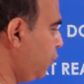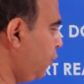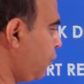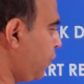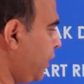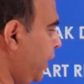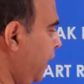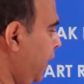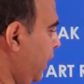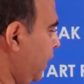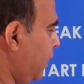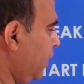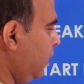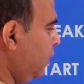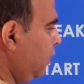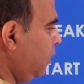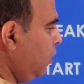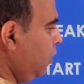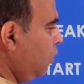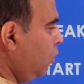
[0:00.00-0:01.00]

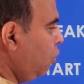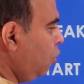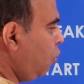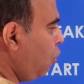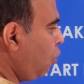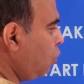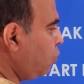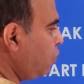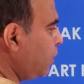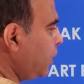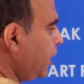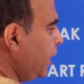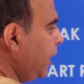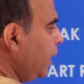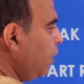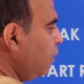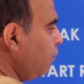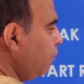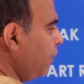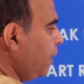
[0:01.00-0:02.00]
reading onto the
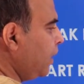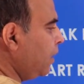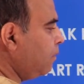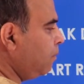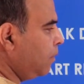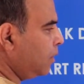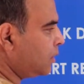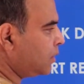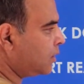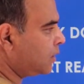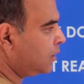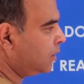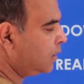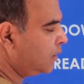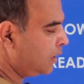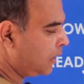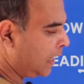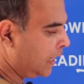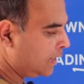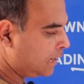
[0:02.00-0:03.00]
reading of variables
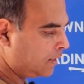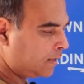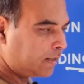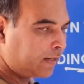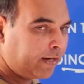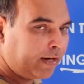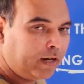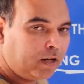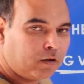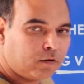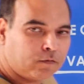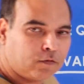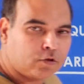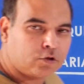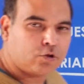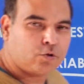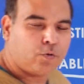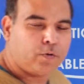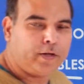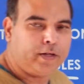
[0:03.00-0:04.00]
rather than the reading of the
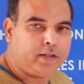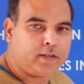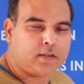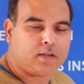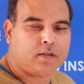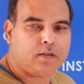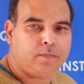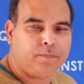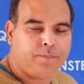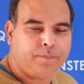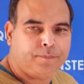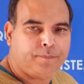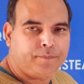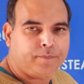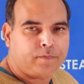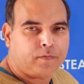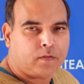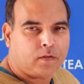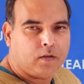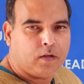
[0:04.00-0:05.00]
stories,
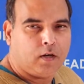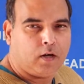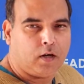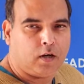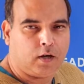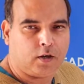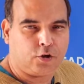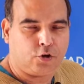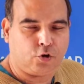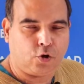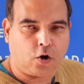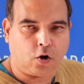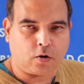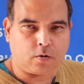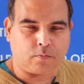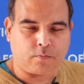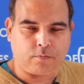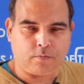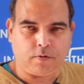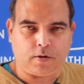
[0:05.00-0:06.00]

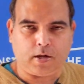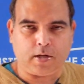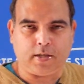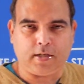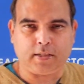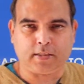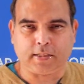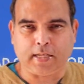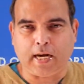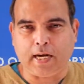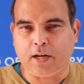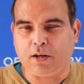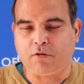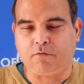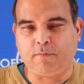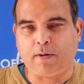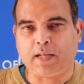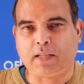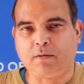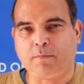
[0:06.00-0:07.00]
your understanding
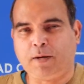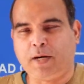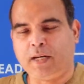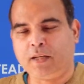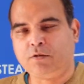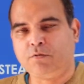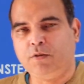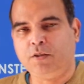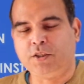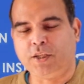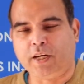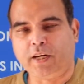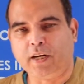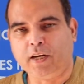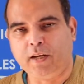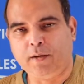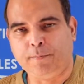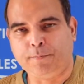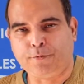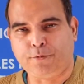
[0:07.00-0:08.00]
of mathematics will
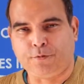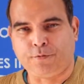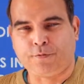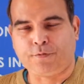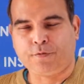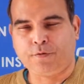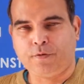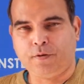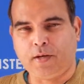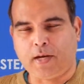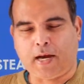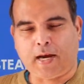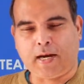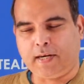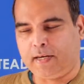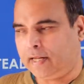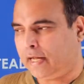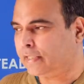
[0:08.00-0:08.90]
generally improve. And